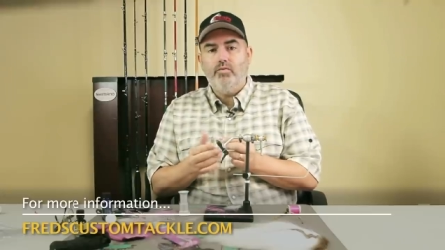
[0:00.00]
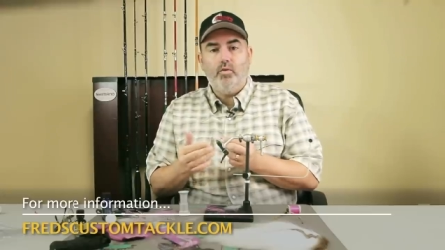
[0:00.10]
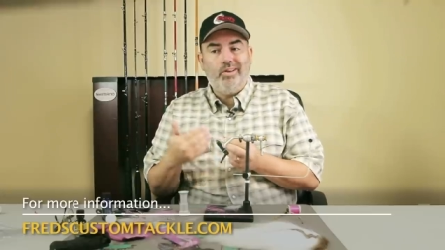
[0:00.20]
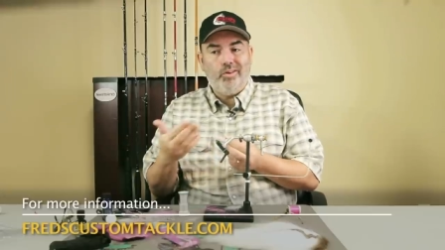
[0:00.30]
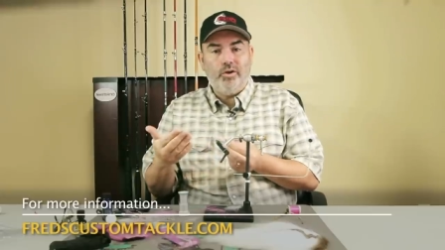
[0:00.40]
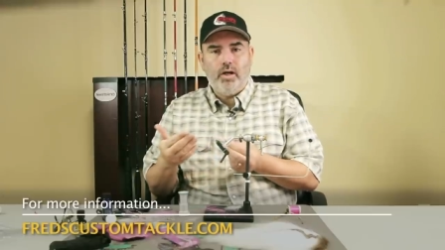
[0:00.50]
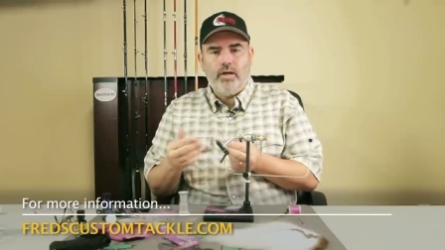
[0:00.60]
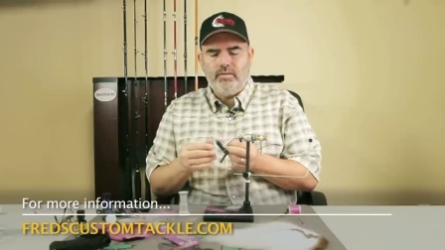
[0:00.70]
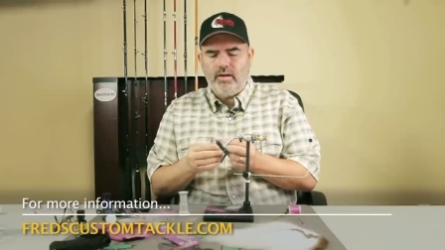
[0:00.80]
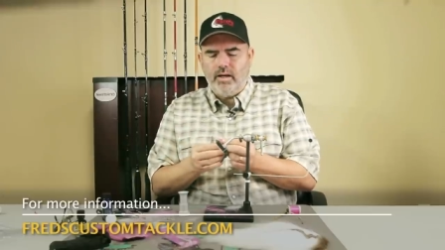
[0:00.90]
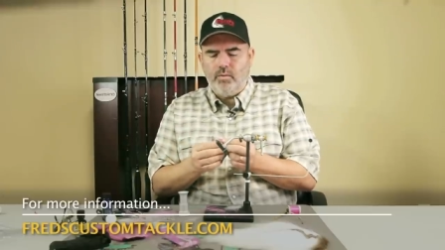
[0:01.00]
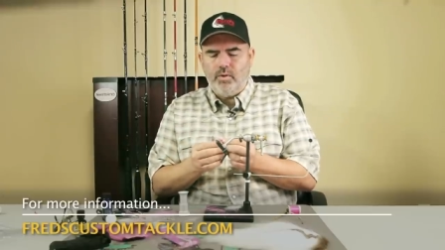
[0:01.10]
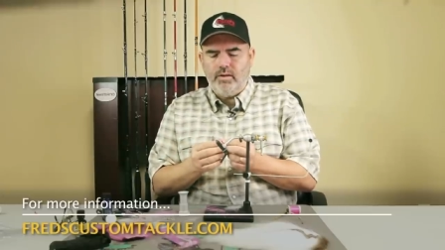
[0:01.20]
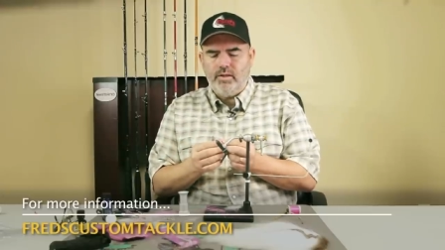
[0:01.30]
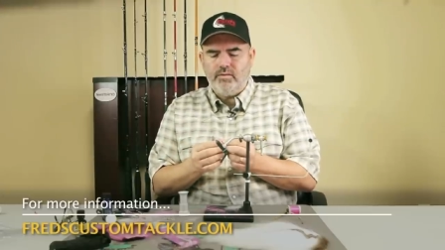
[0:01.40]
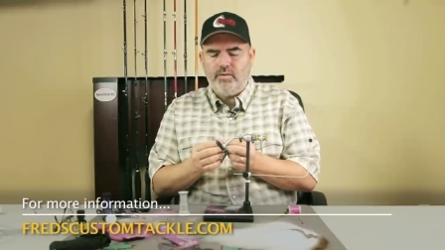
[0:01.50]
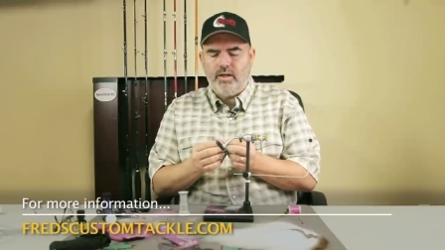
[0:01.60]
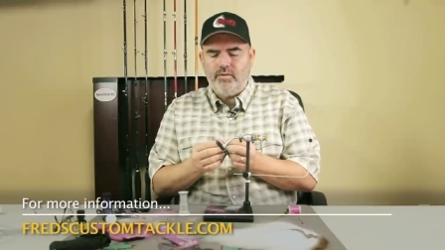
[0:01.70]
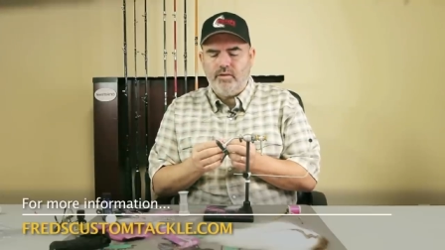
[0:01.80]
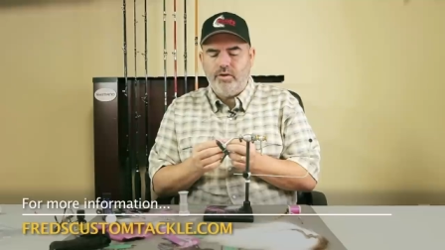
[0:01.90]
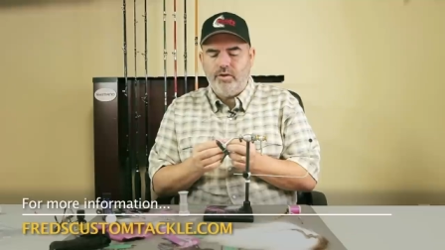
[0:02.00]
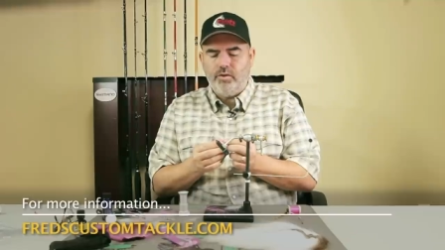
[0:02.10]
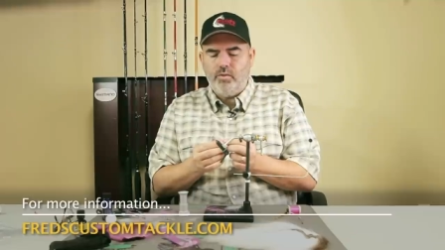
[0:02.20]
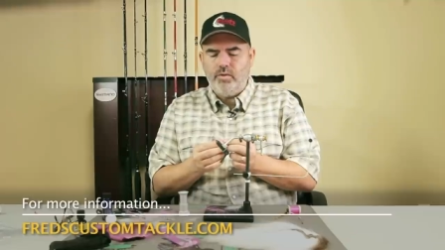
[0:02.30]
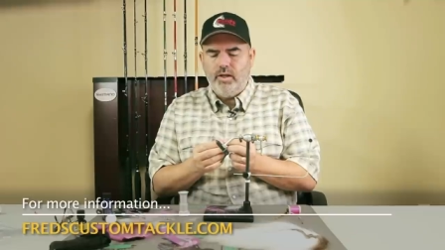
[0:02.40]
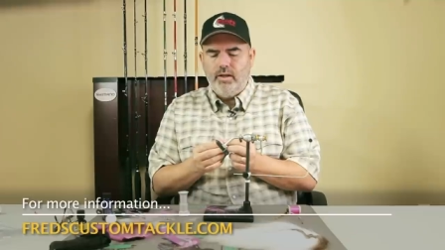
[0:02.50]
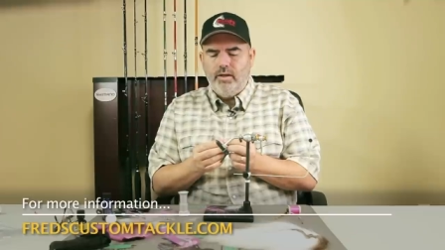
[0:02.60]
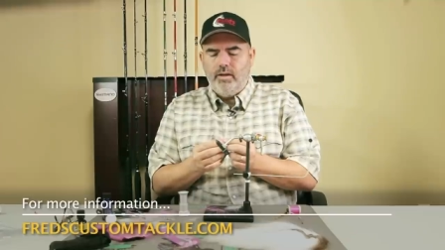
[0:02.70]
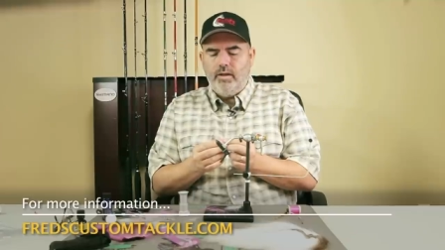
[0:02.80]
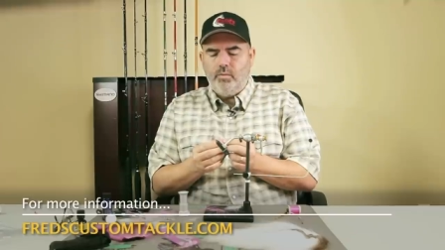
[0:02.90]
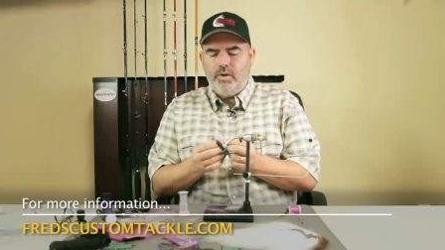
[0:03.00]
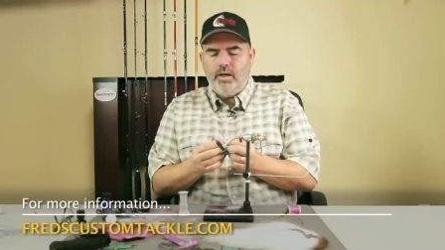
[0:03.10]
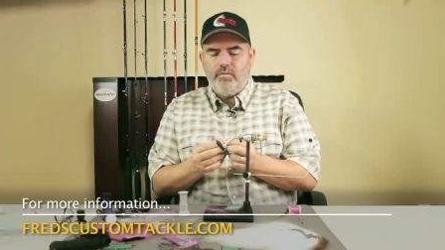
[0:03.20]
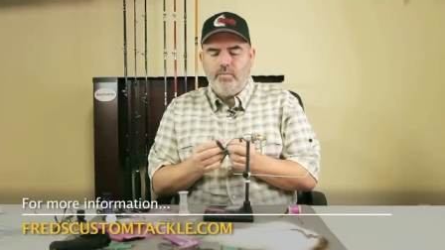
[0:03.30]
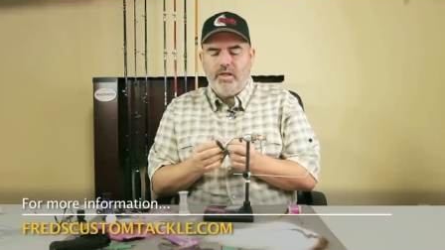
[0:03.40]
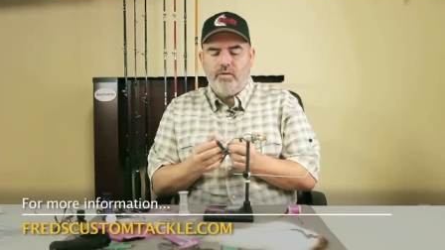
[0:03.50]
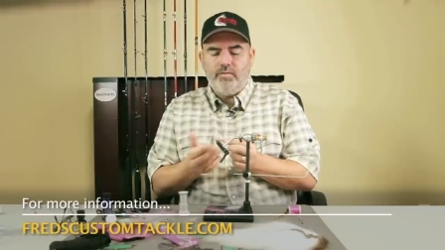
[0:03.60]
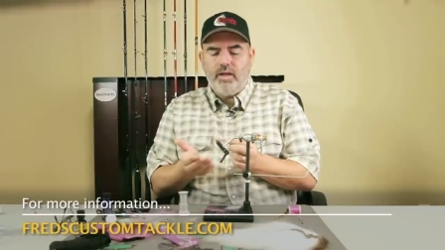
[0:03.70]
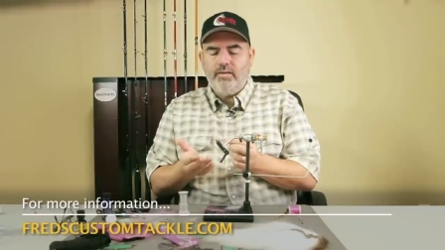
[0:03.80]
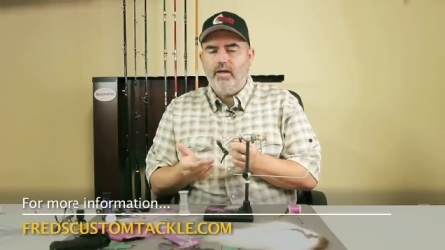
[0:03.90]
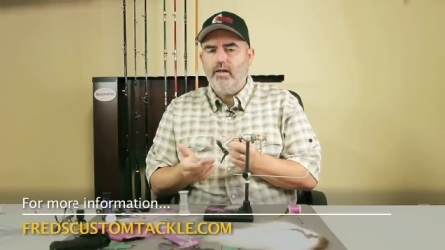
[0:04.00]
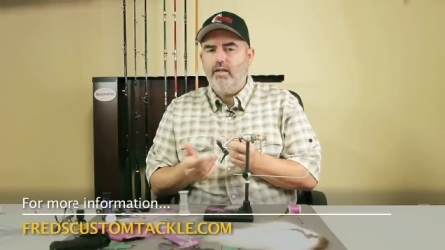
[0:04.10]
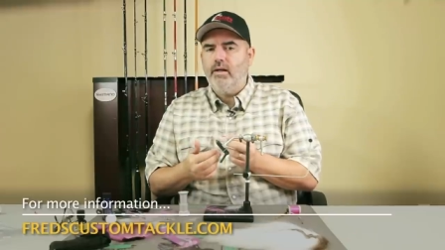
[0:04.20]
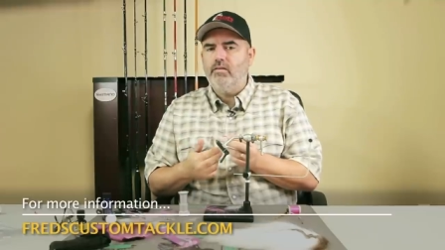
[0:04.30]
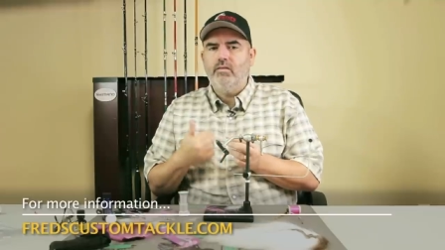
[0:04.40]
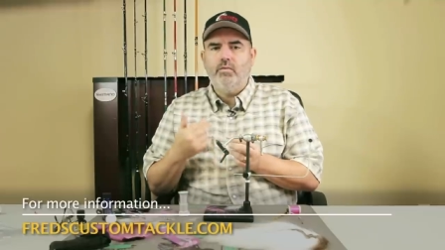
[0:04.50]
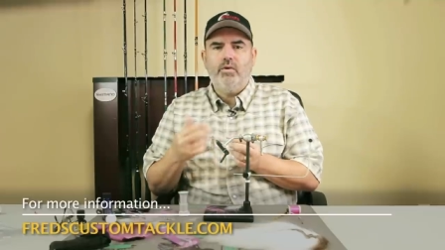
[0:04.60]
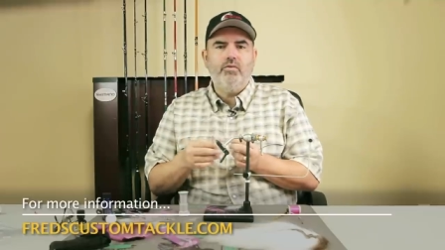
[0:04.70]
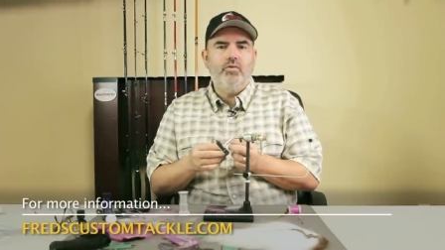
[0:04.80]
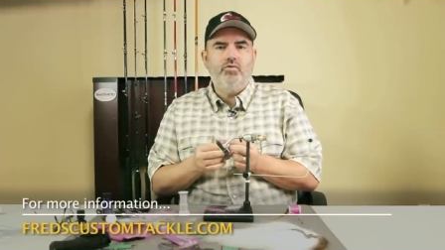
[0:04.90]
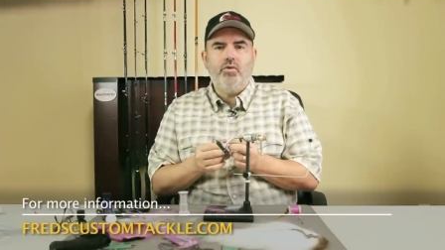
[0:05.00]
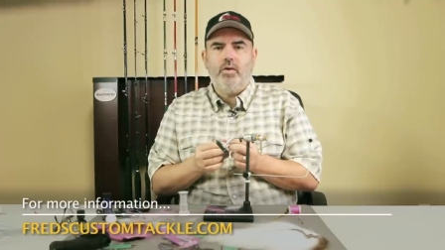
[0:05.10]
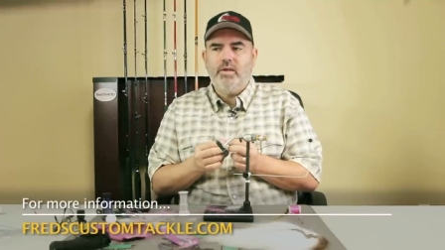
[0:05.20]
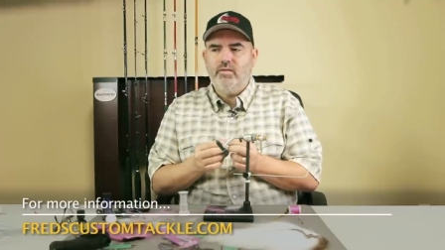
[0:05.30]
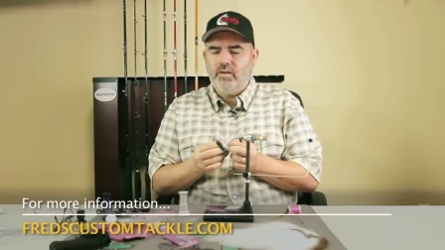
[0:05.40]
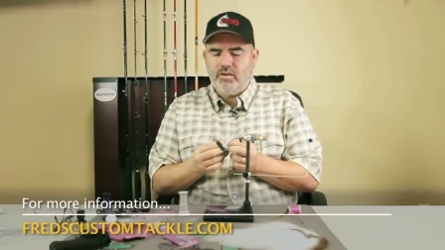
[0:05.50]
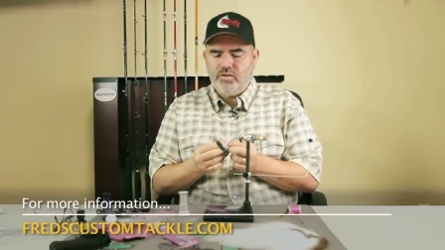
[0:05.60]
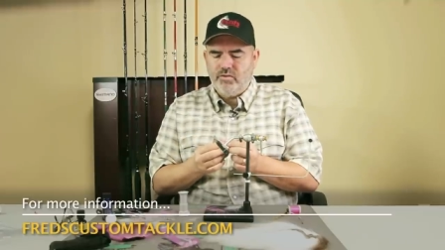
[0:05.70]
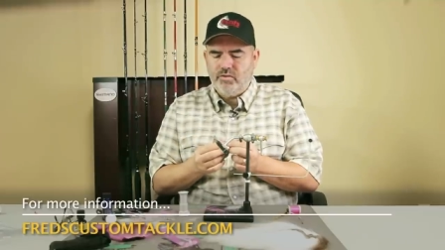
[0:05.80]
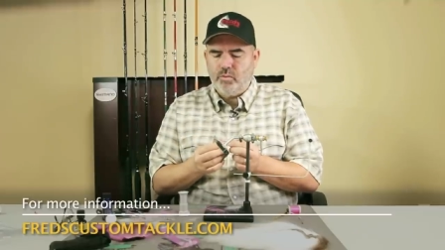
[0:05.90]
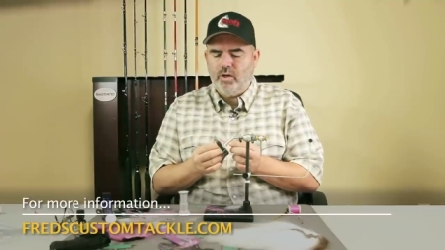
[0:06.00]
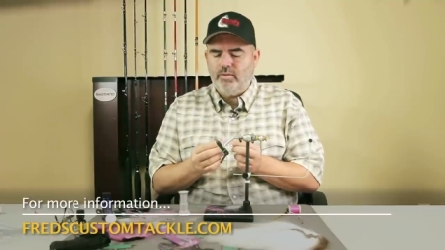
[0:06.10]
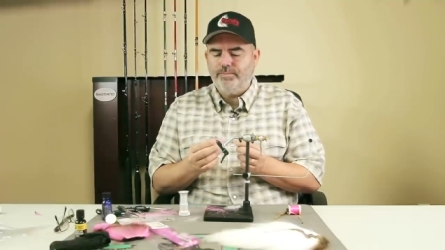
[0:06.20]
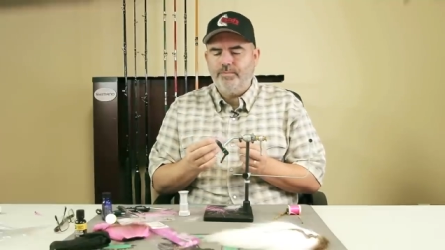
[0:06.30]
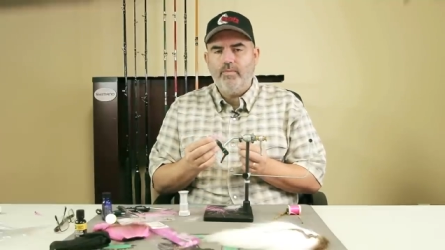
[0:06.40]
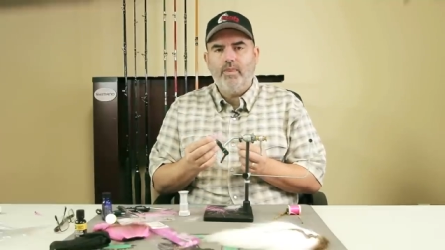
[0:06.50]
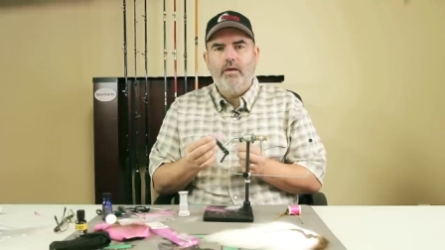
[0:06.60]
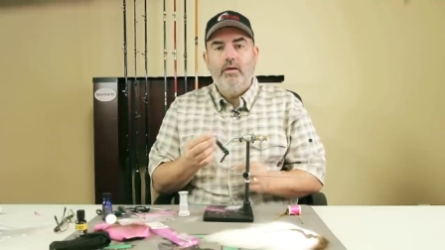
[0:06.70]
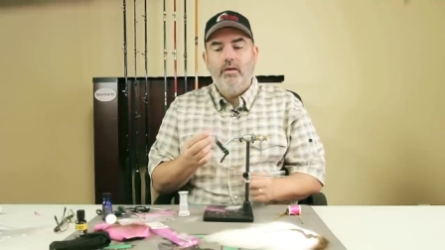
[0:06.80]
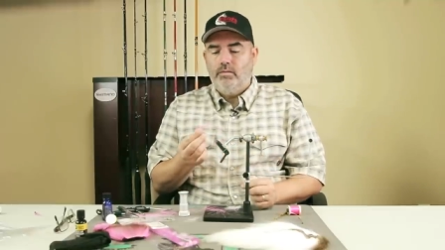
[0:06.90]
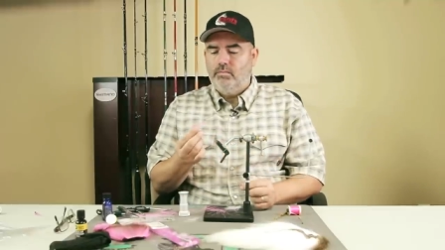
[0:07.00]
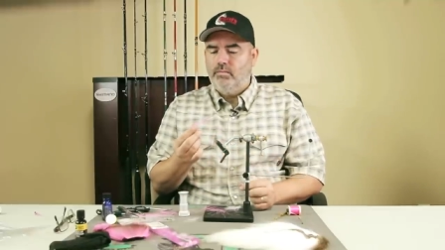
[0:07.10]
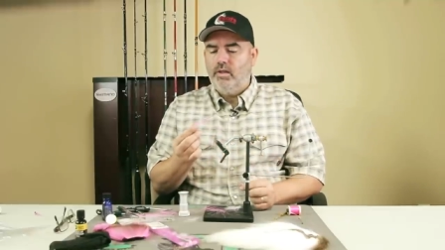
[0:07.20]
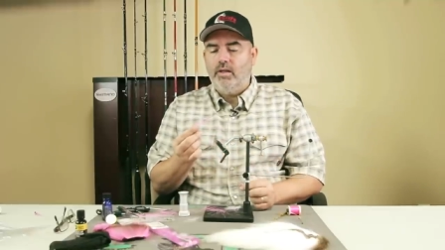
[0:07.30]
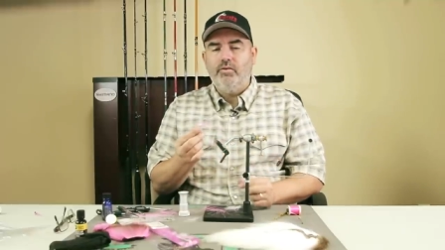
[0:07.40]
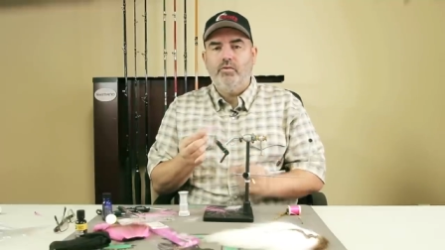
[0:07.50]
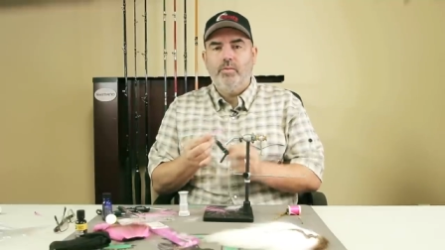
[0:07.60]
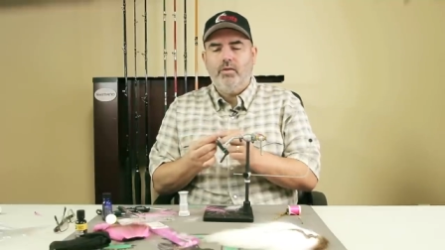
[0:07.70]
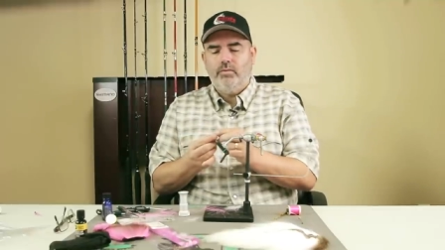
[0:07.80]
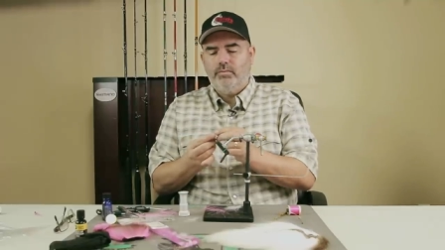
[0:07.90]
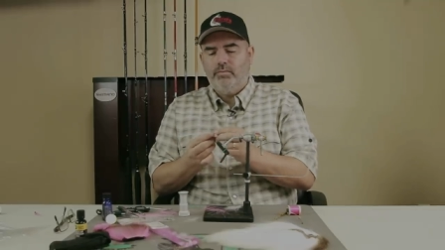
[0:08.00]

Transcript: So if you want to learn how to tie one of these flies on your own, uh, we have beginner fly tying classes. We also do drop-in sessions as well. or Minnow.